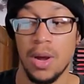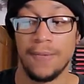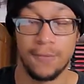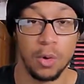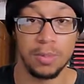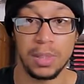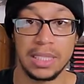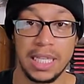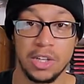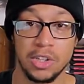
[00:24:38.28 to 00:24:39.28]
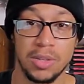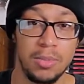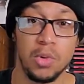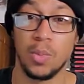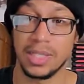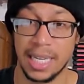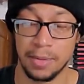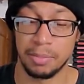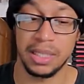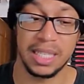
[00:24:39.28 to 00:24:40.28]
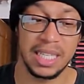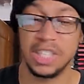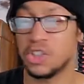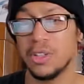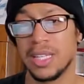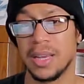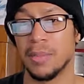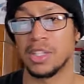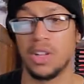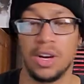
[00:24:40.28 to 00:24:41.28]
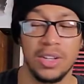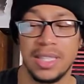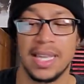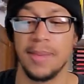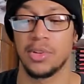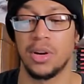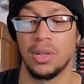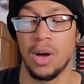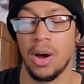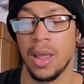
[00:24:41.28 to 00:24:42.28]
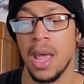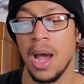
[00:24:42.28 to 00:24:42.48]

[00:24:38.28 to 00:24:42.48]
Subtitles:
for Bloodstained: Curse of the Moon once I complete it. It shouldn't take much longer. These games aren't long.